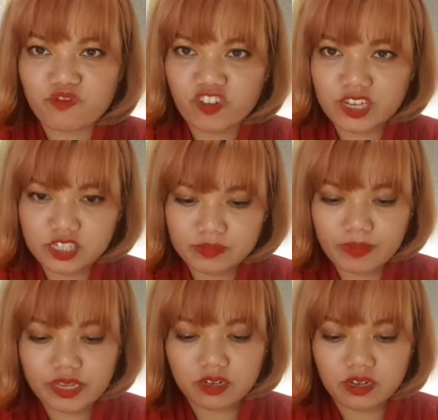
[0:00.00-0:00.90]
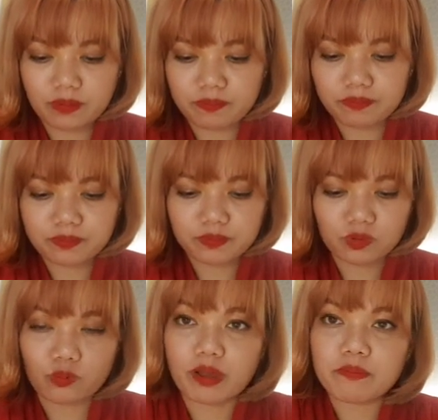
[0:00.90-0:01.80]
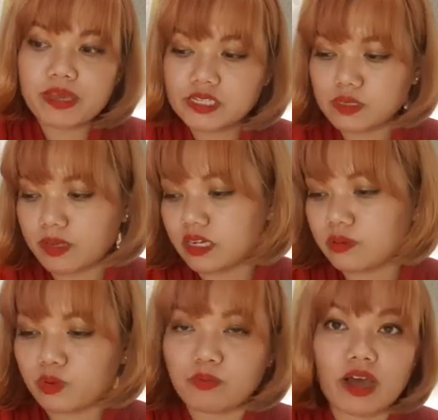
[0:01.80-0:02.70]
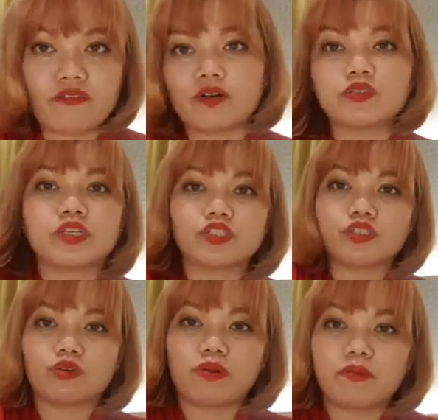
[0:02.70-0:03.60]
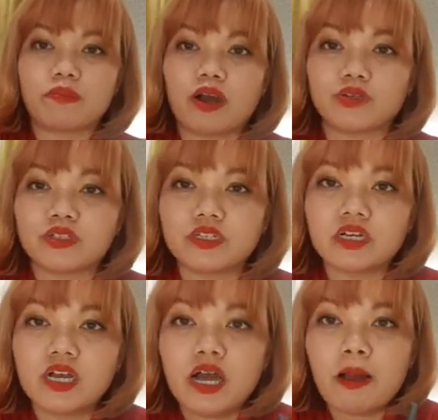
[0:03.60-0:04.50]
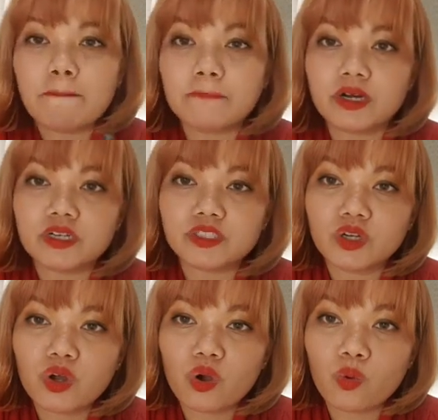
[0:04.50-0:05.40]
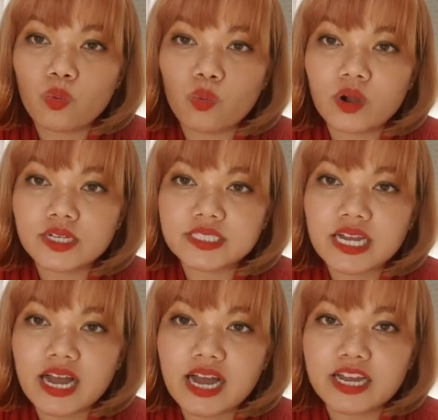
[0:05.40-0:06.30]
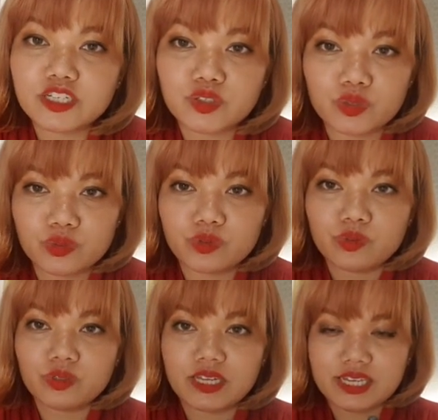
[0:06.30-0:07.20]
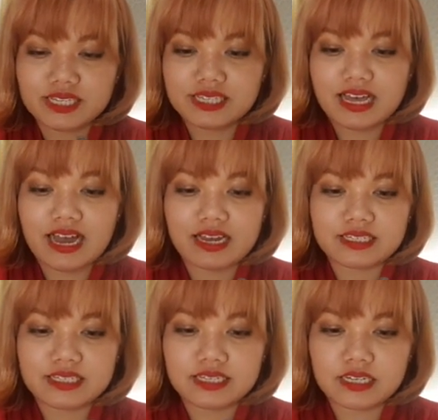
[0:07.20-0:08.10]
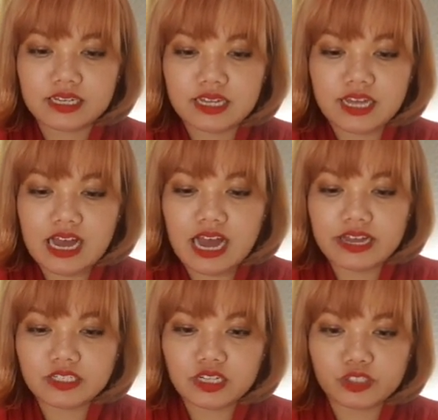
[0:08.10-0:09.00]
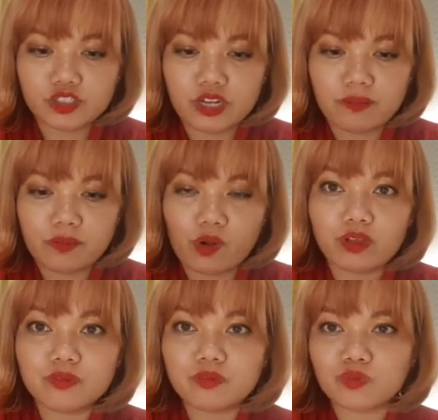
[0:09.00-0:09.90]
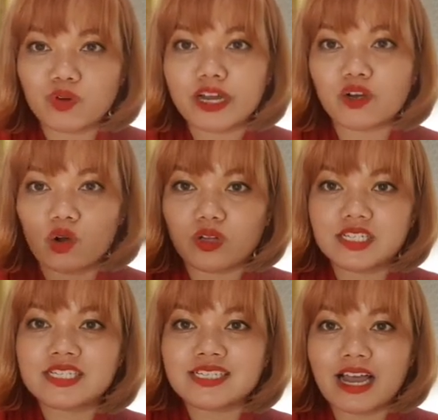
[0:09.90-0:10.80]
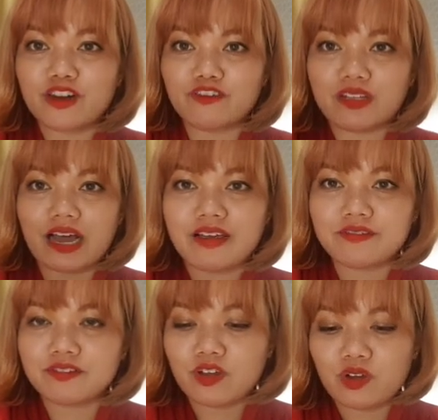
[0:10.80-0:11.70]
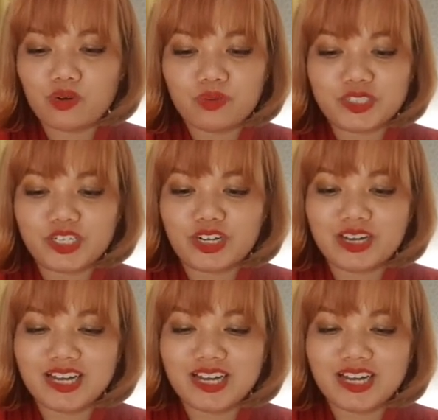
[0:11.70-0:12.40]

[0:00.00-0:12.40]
face makeup or my base makeup or my foundation or my powder. But what I do is that I touch up on what I call sign of life, which